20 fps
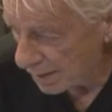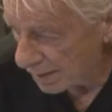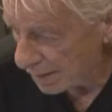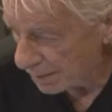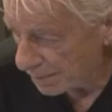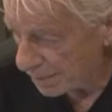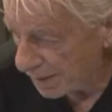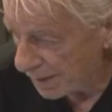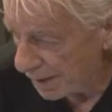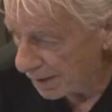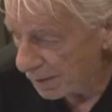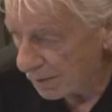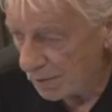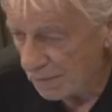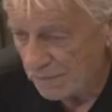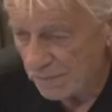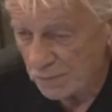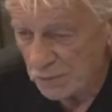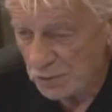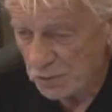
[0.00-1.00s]
but he learned
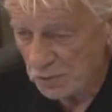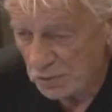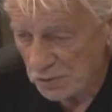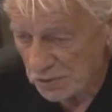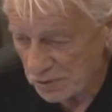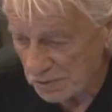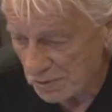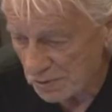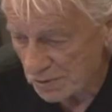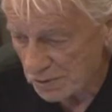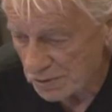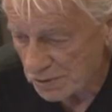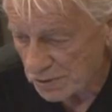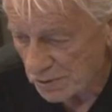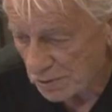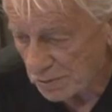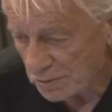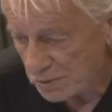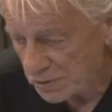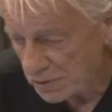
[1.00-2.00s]
from George Lawrence
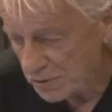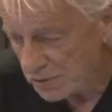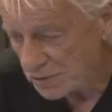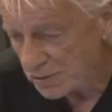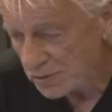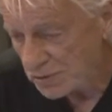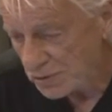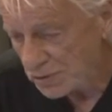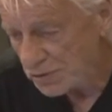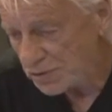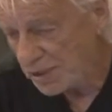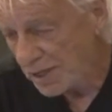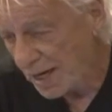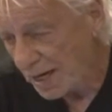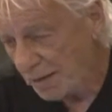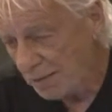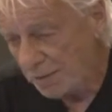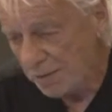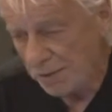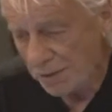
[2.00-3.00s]
Stone. This is just
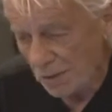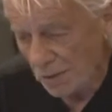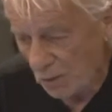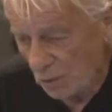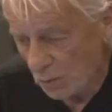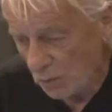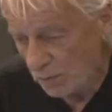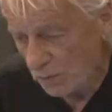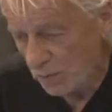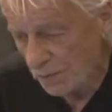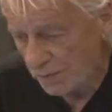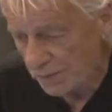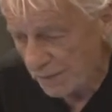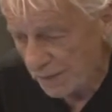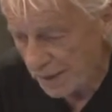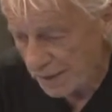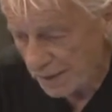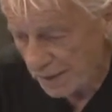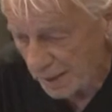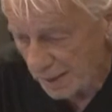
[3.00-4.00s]
carrying it over, if I
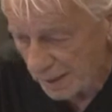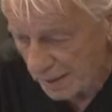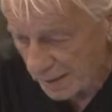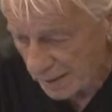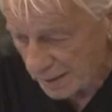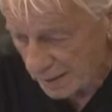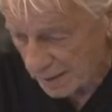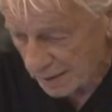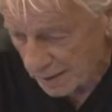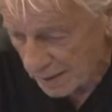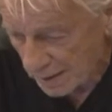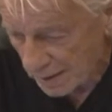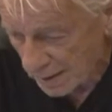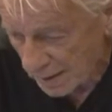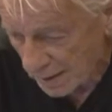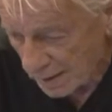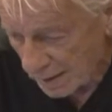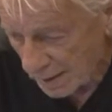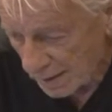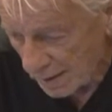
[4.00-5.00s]
can.
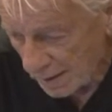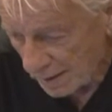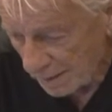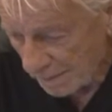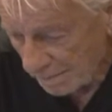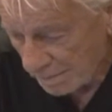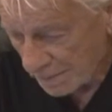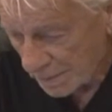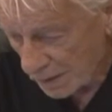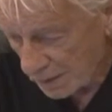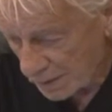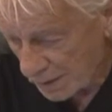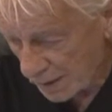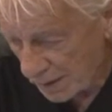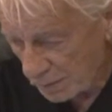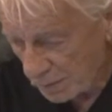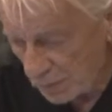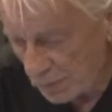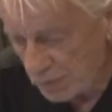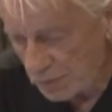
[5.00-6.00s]
Okay,
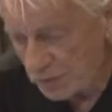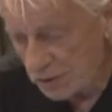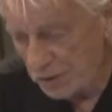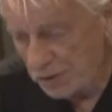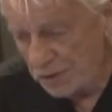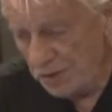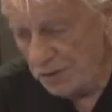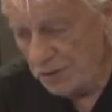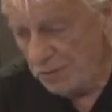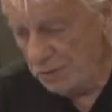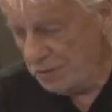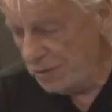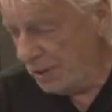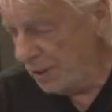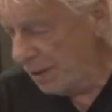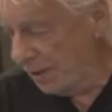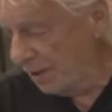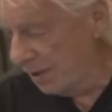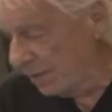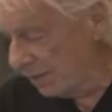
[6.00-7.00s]
you said another